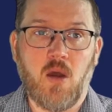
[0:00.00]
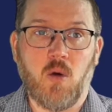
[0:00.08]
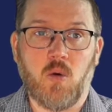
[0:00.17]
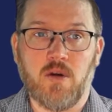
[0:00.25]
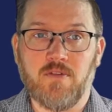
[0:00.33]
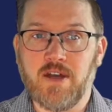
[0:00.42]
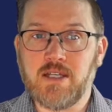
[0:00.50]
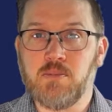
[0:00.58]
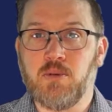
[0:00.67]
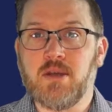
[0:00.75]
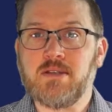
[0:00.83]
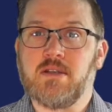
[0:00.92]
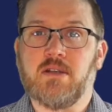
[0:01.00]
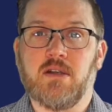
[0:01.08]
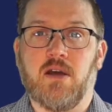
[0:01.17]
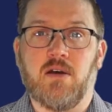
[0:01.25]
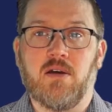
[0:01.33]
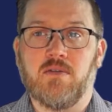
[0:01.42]
or a vice president
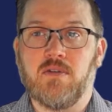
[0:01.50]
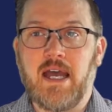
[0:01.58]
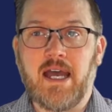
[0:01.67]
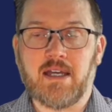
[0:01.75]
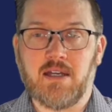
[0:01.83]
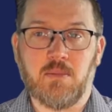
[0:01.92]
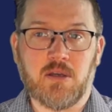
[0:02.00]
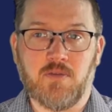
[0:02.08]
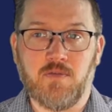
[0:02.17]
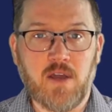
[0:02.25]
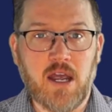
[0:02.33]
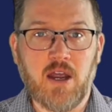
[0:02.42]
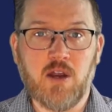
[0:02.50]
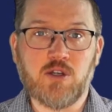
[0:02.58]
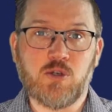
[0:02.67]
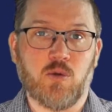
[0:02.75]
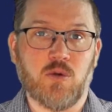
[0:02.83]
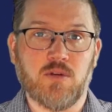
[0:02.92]
of academic affairs,
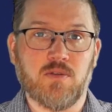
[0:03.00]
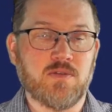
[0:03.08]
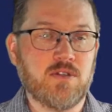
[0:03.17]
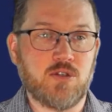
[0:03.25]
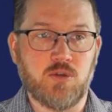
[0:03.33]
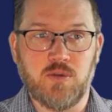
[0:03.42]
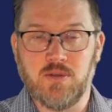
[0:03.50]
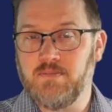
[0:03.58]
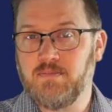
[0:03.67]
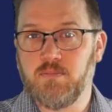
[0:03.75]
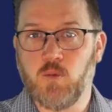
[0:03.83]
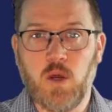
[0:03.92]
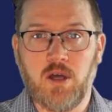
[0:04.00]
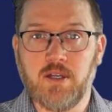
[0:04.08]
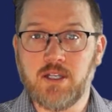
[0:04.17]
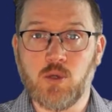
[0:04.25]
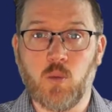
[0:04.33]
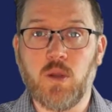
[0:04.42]
or of student
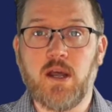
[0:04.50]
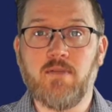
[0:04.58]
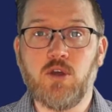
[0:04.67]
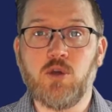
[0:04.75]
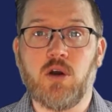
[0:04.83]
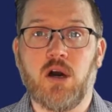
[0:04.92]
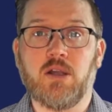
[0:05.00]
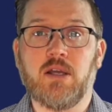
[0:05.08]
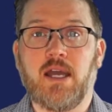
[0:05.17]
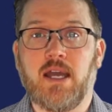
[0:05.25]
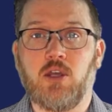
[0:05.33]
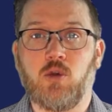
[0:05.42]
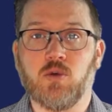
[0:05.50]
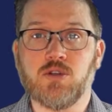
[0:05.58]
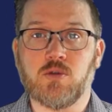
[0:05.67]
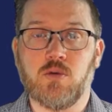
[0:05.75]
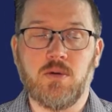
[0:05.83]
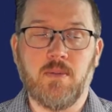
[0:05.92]
wellness, or whatever you call it at your
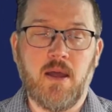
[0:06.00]
school.